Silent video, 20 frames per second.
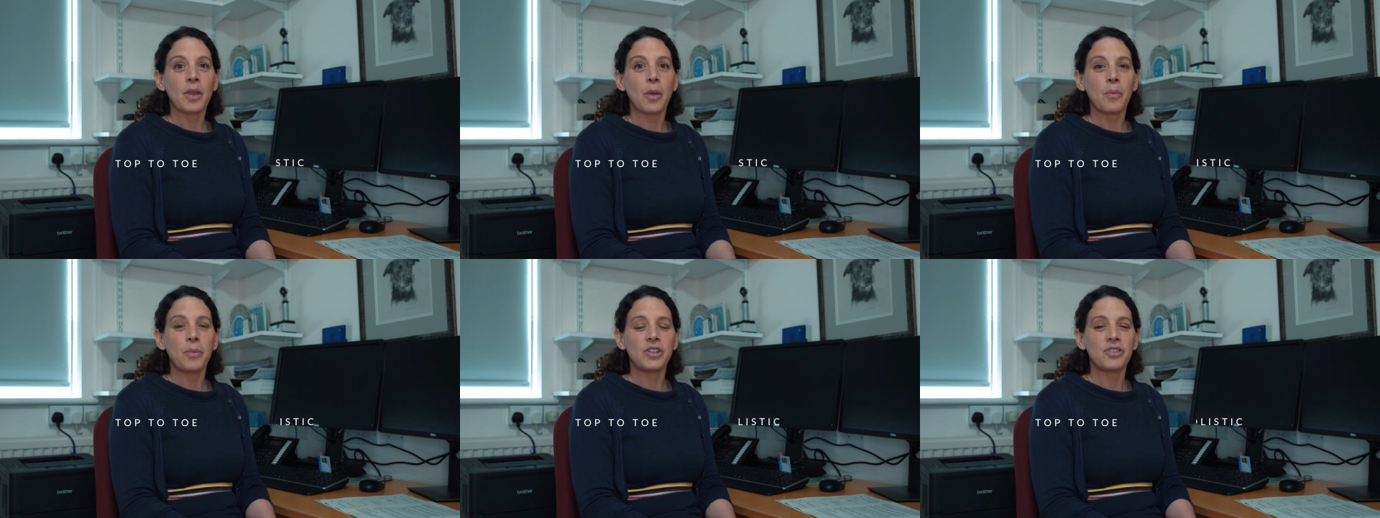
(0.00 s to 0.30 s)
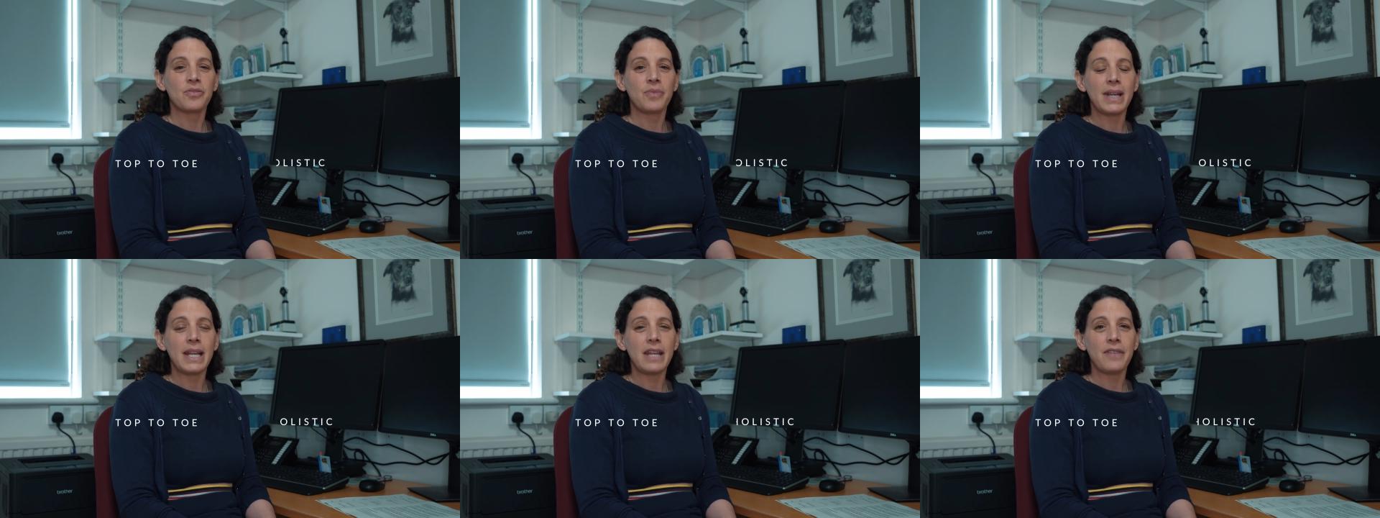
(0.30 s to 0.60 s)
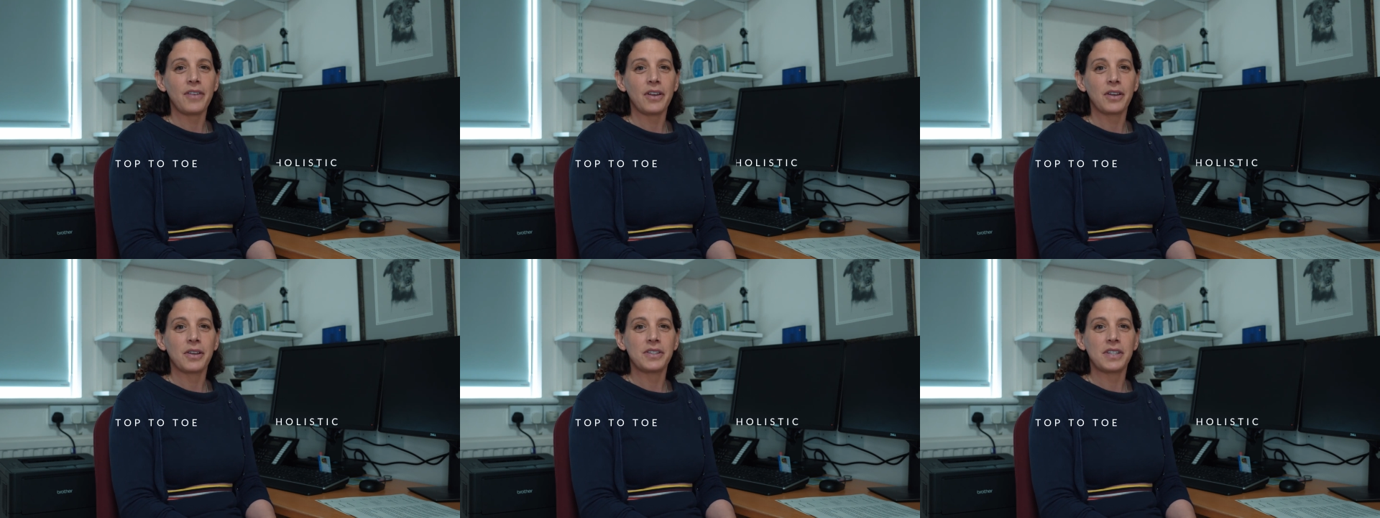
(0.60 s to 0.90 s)
which really
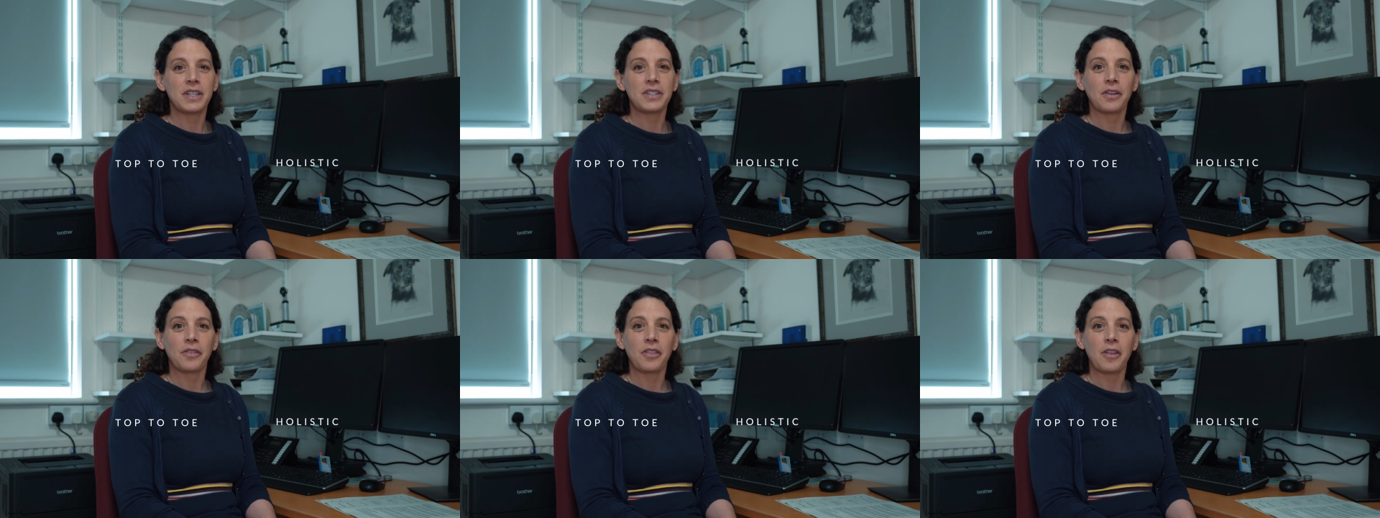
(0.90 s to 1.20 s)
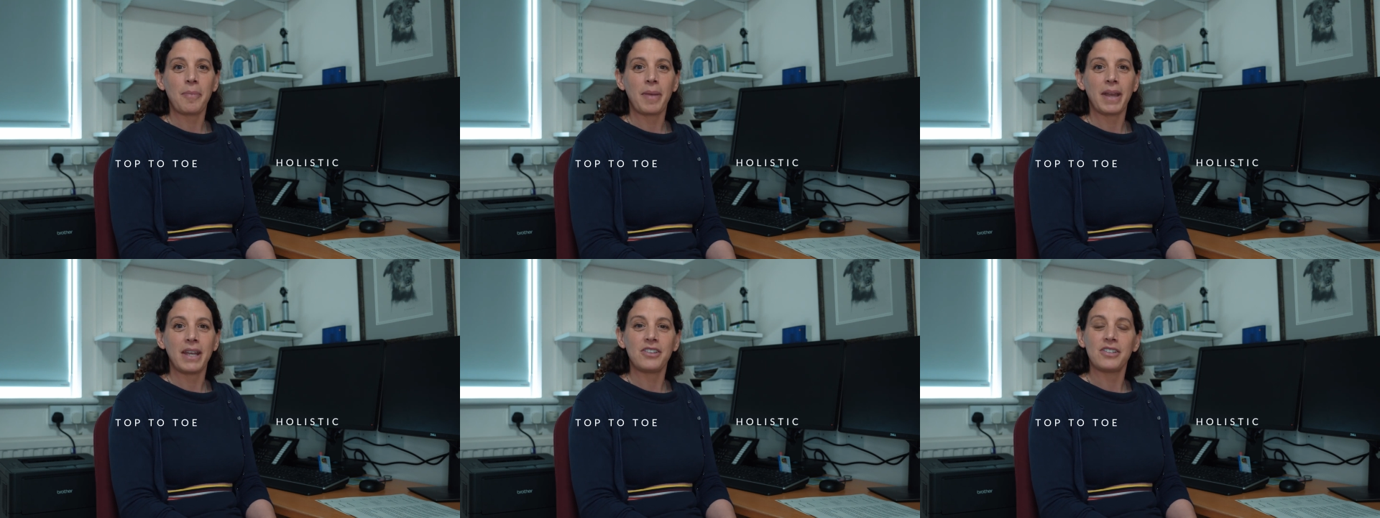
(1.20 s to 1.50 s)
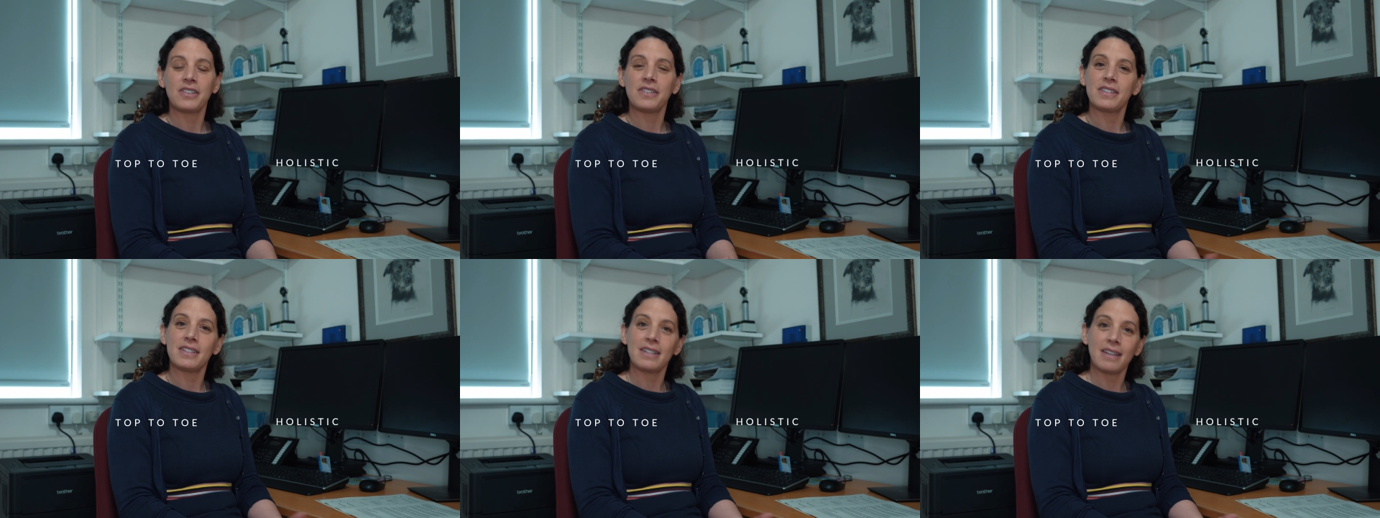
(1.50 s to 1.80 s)
focuses on the patient's